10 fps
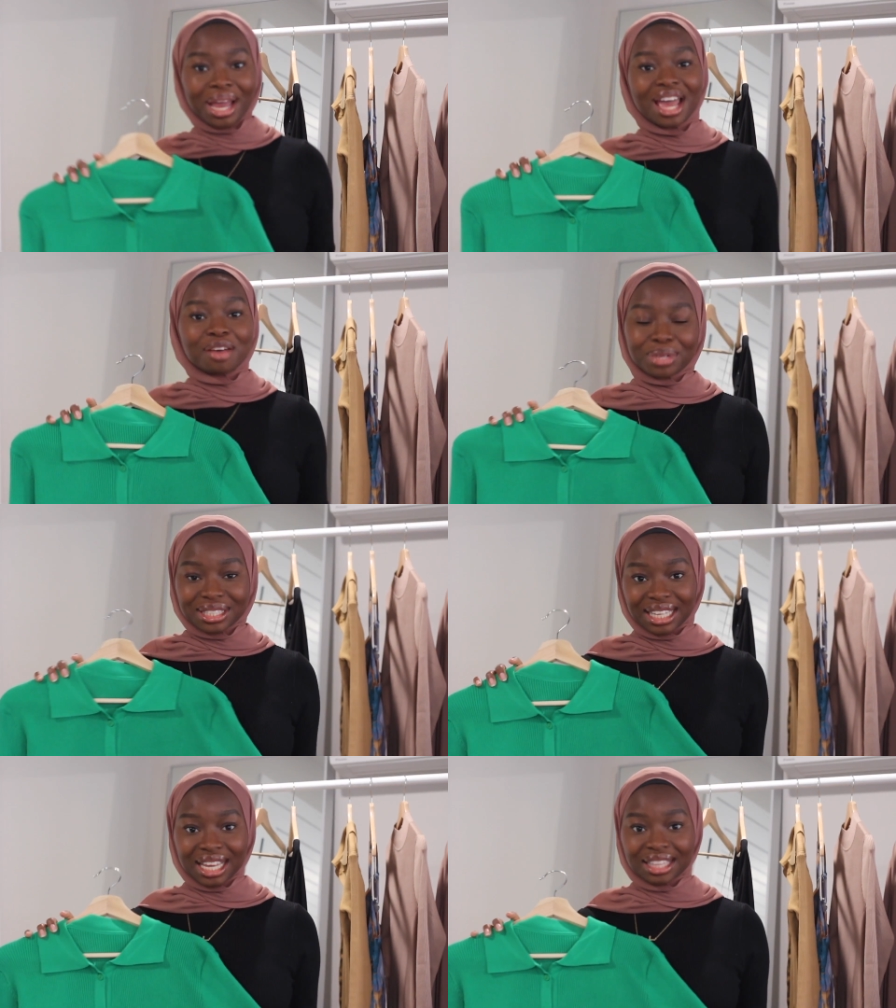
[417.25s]
might have been
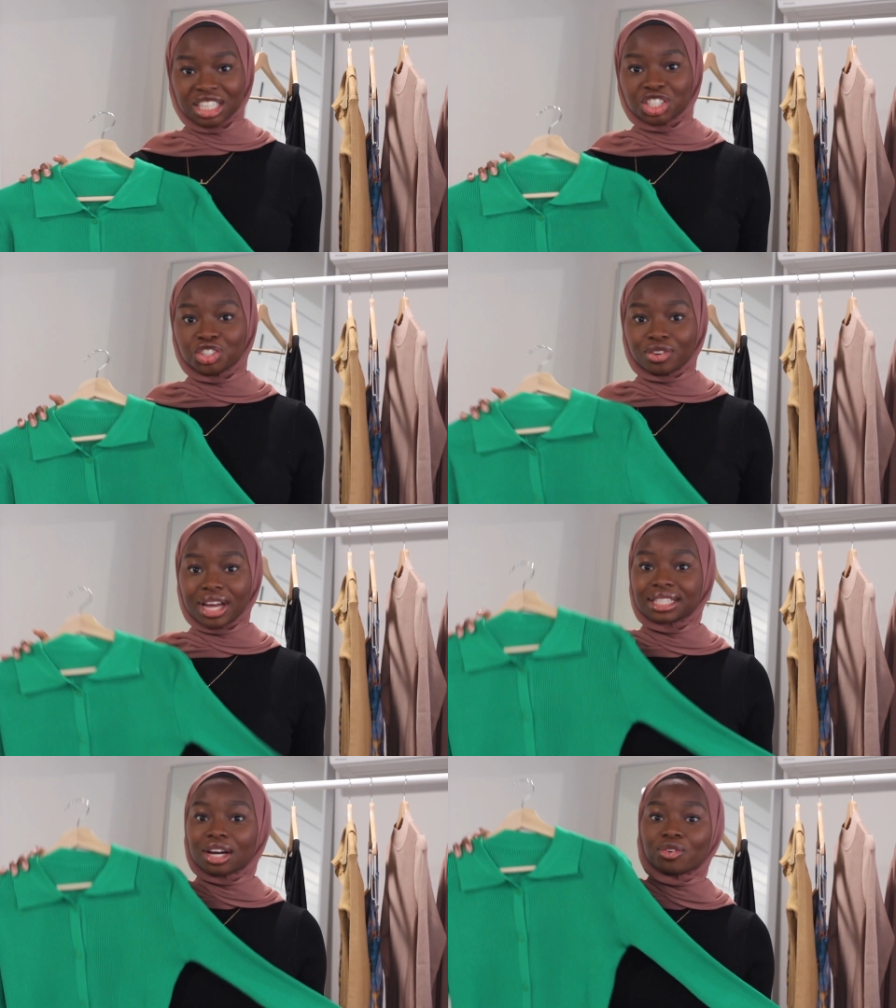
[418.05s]
seeing this
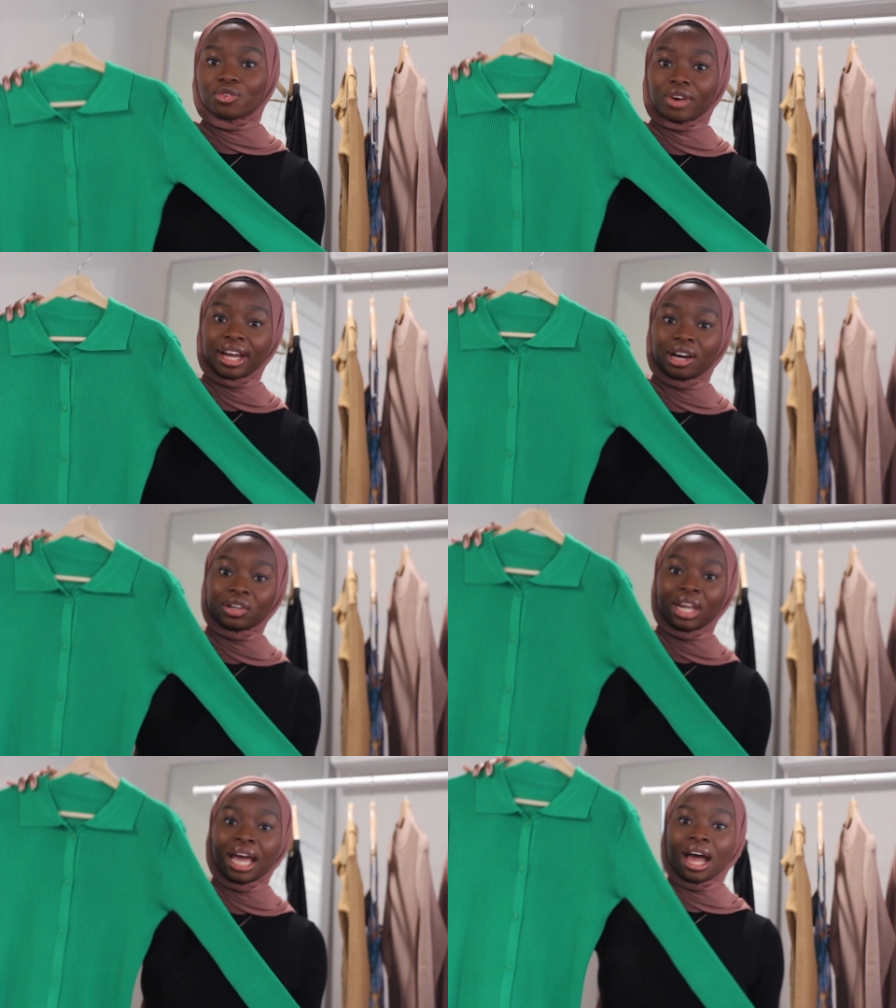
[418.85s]
dress
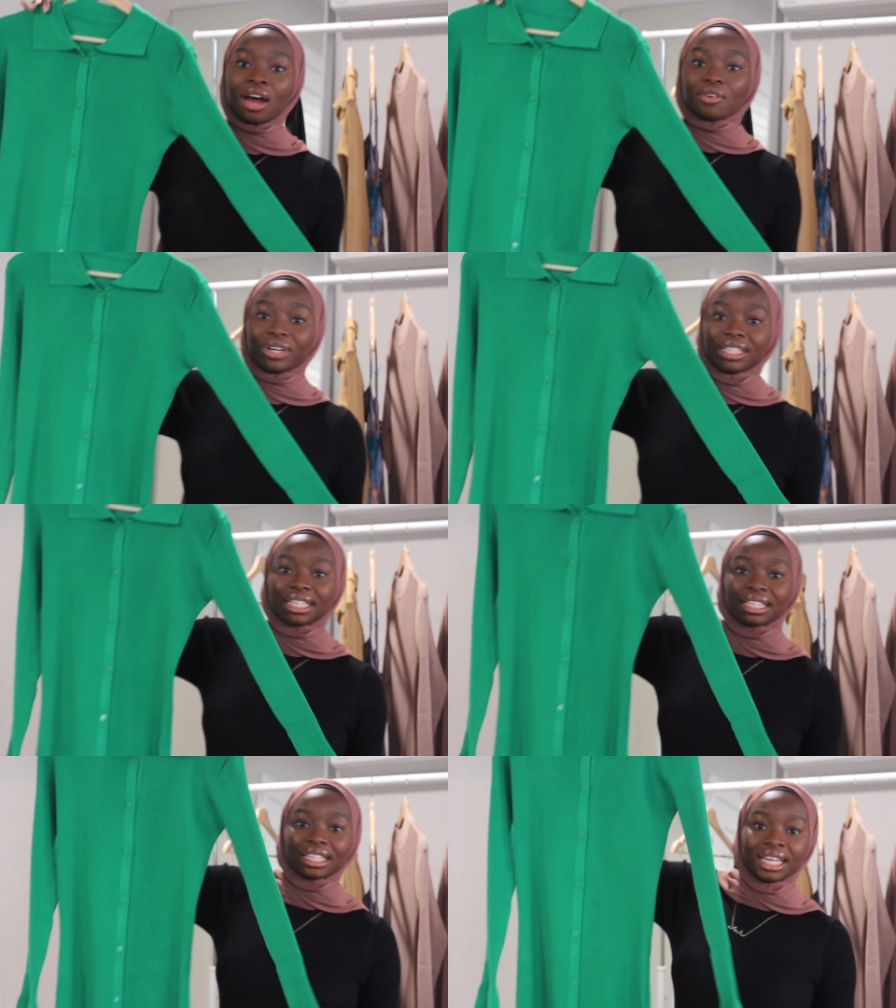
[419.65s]
around
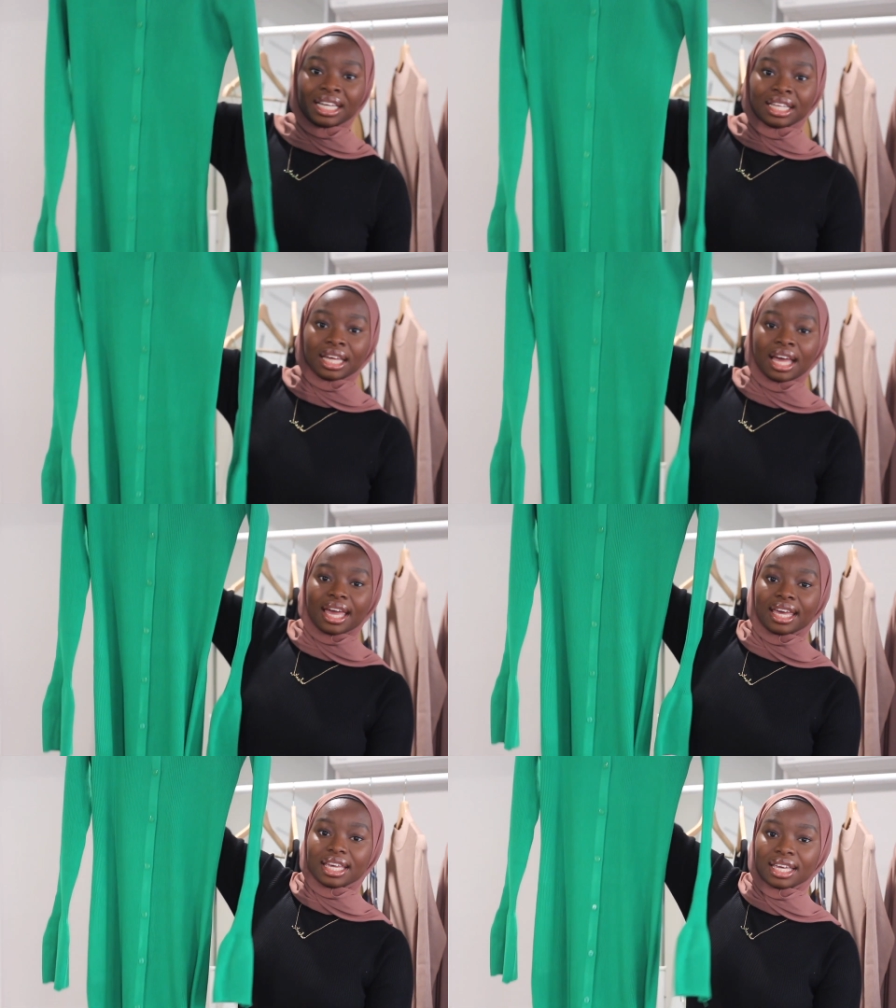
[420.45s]
recently.
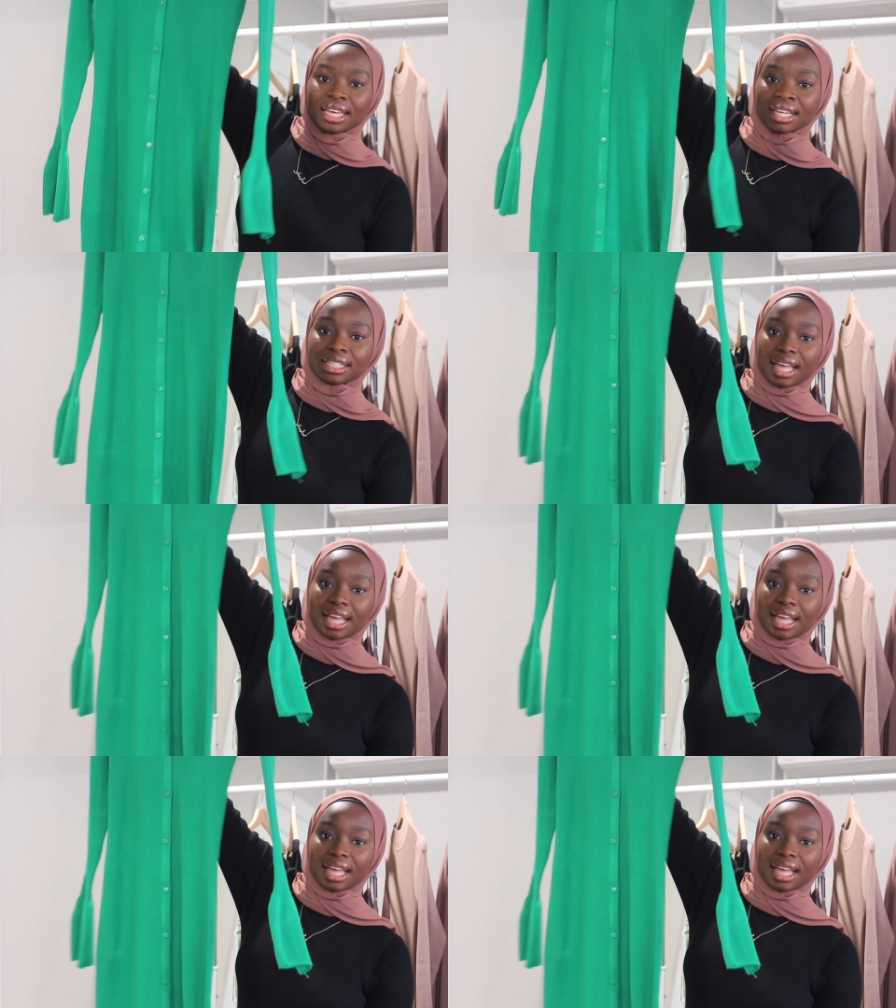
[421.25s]
It is